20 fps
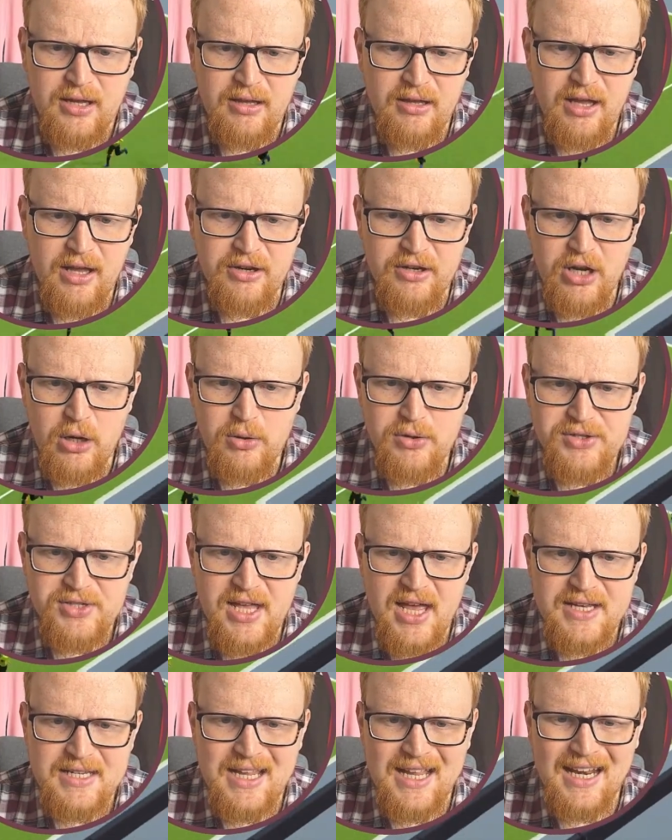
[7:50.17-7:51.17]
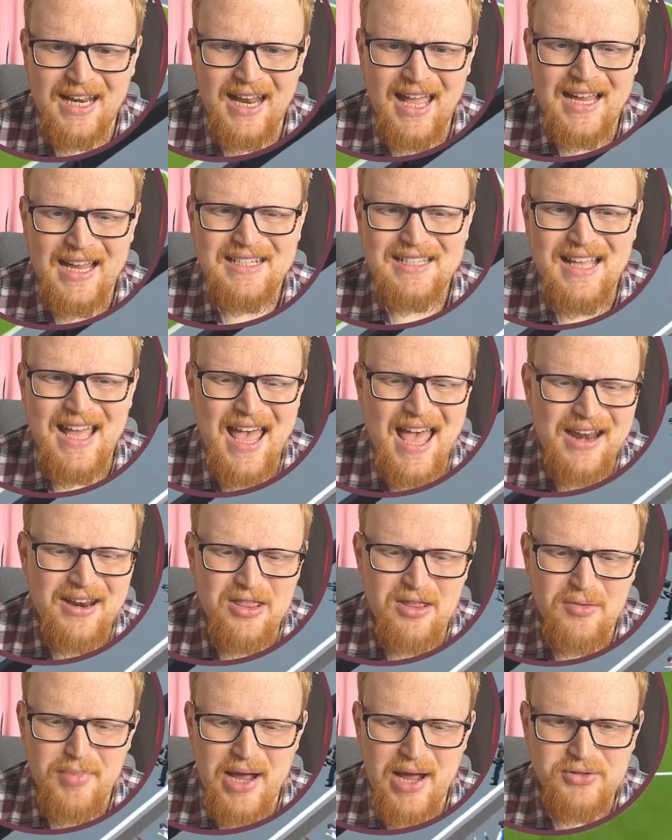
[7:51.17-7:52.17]
And Dolan's there to collect the header
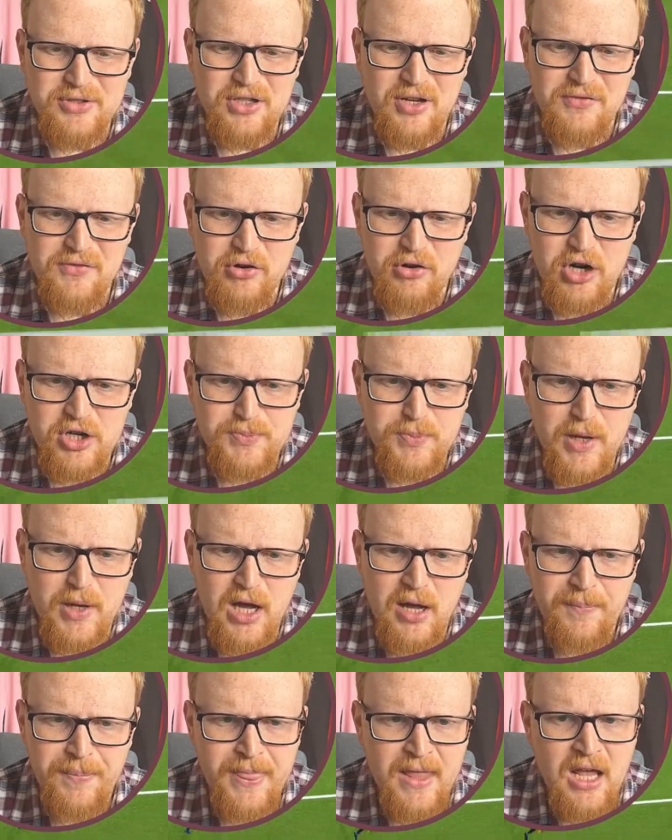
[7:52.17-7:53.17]
that bounces off the crossbar.